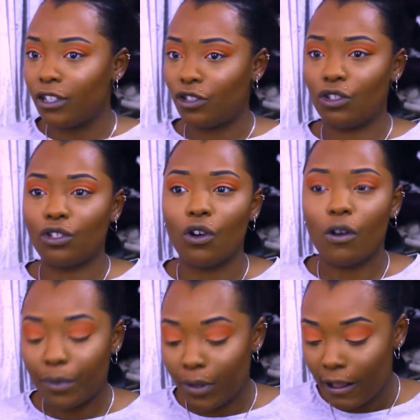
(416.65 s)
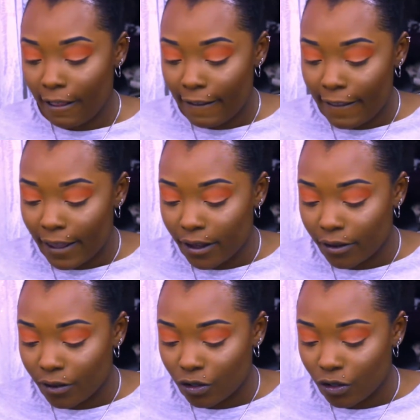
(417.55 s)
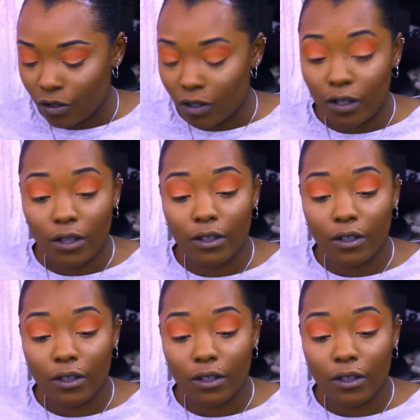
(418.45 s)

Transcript: should stop. I'm just gonna